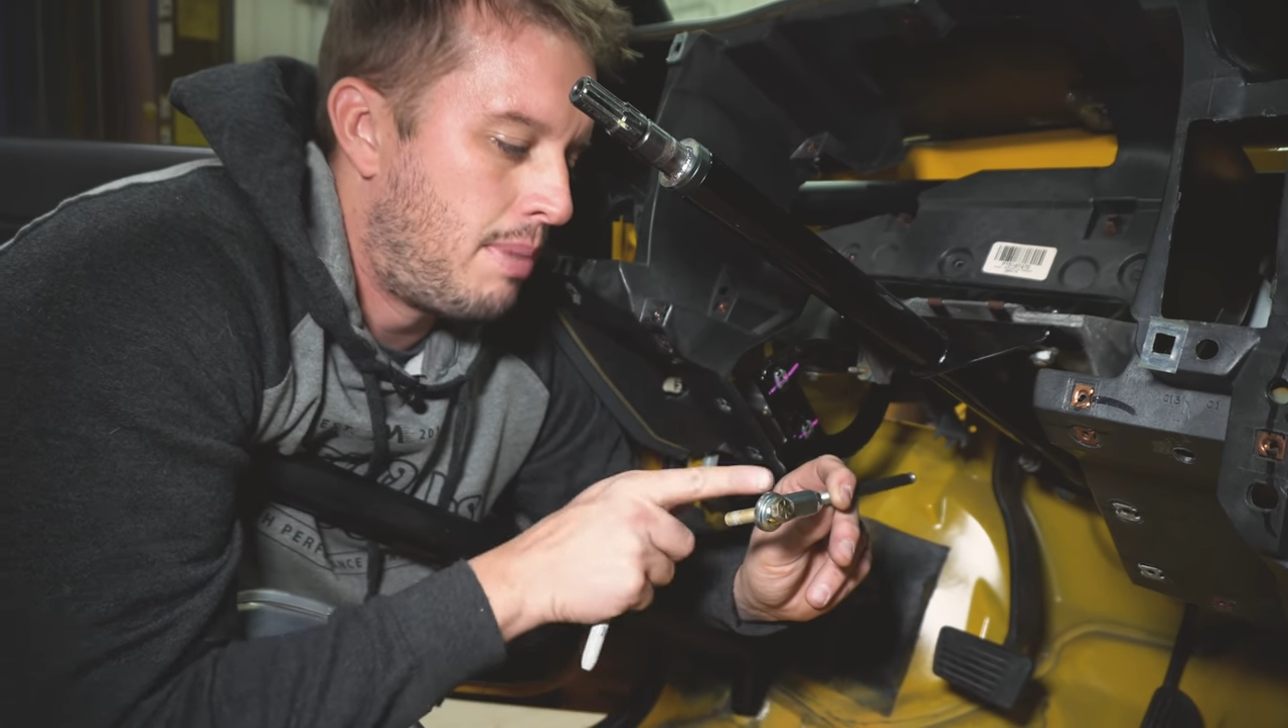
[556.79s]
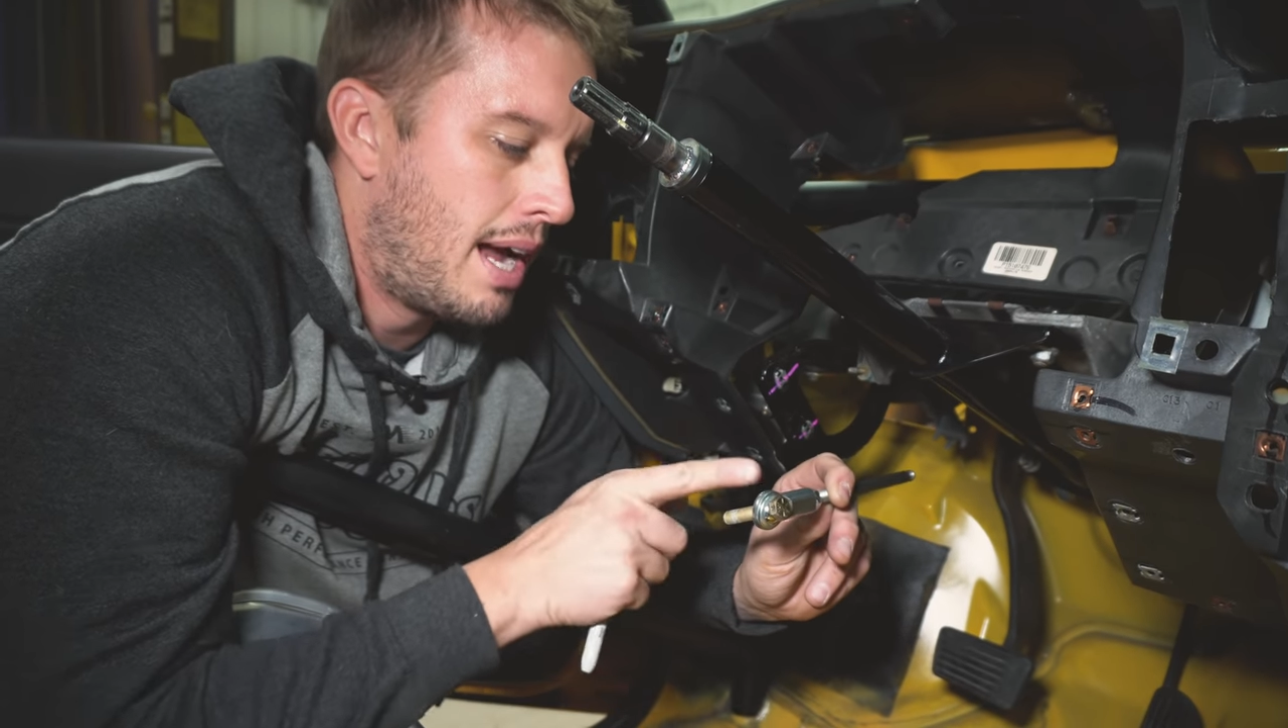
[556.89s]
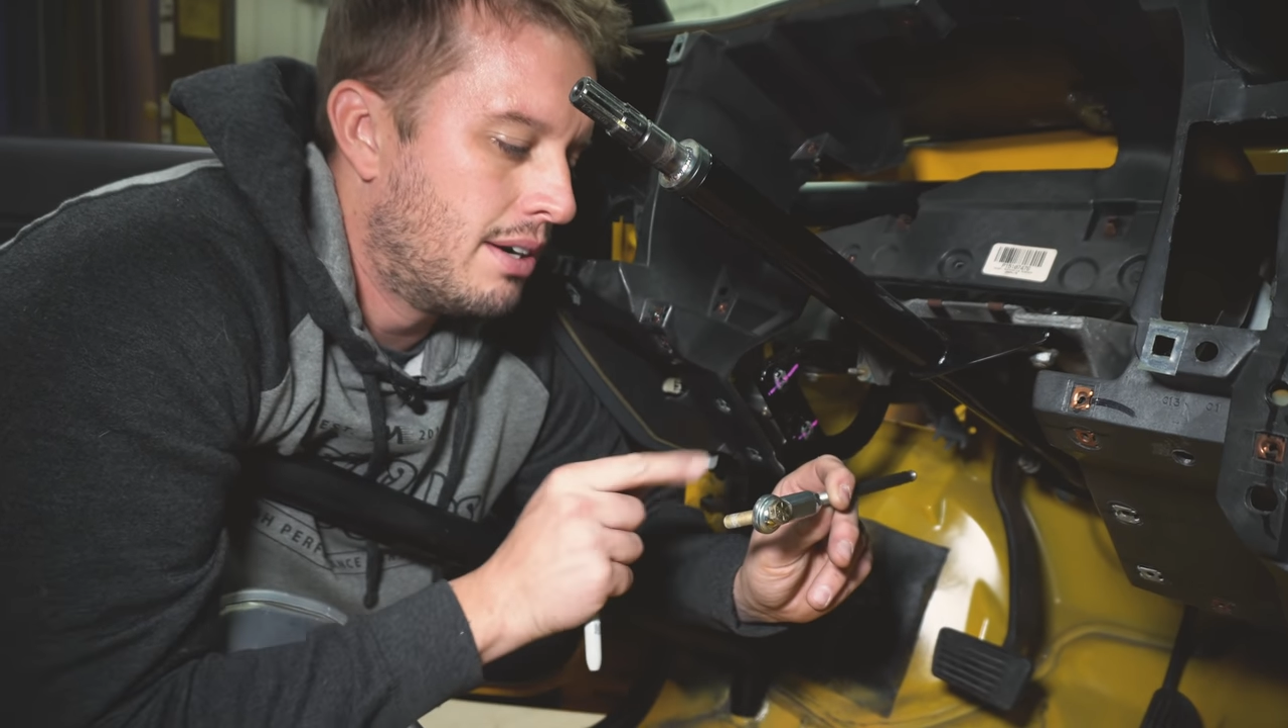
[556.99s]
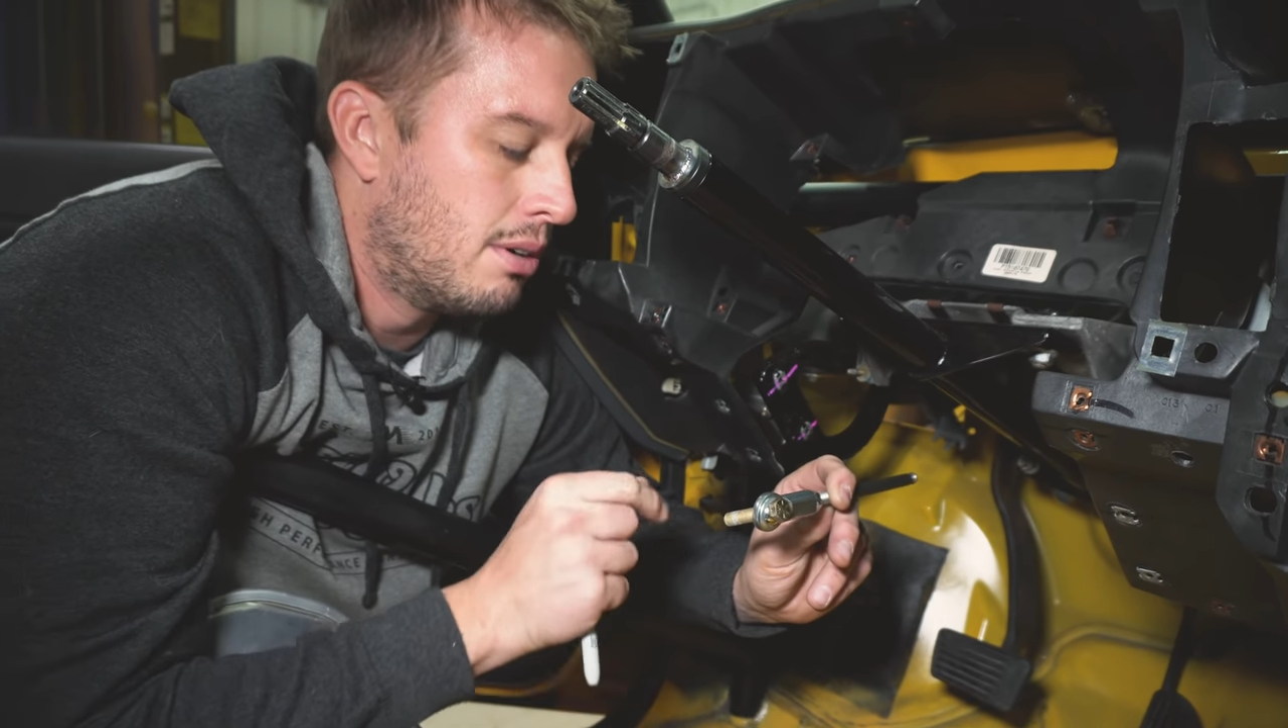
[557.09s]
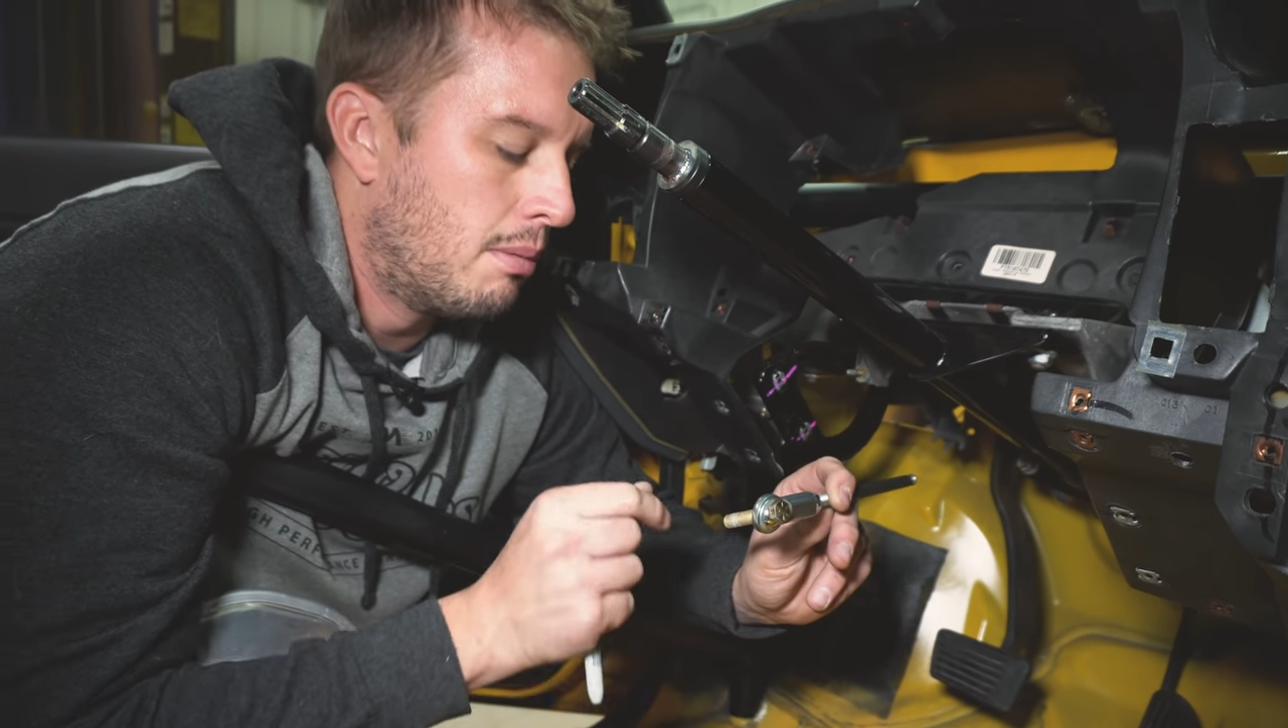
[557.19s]

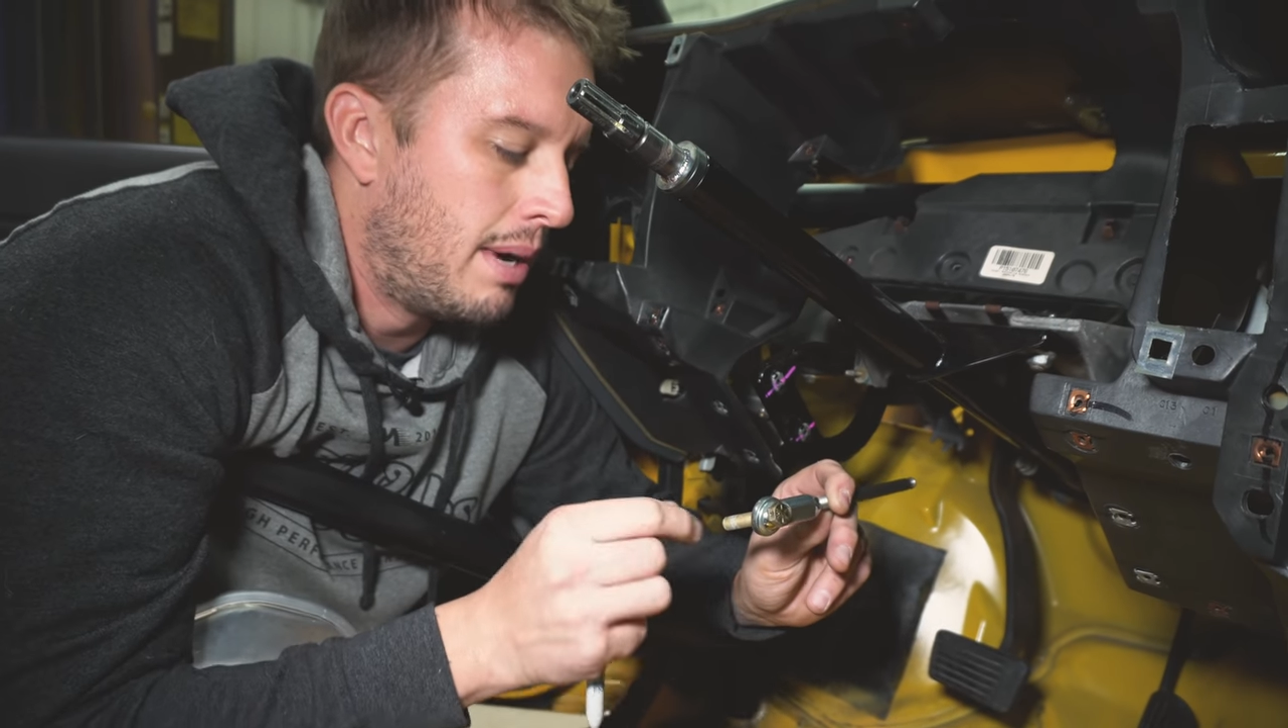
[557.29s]
pedal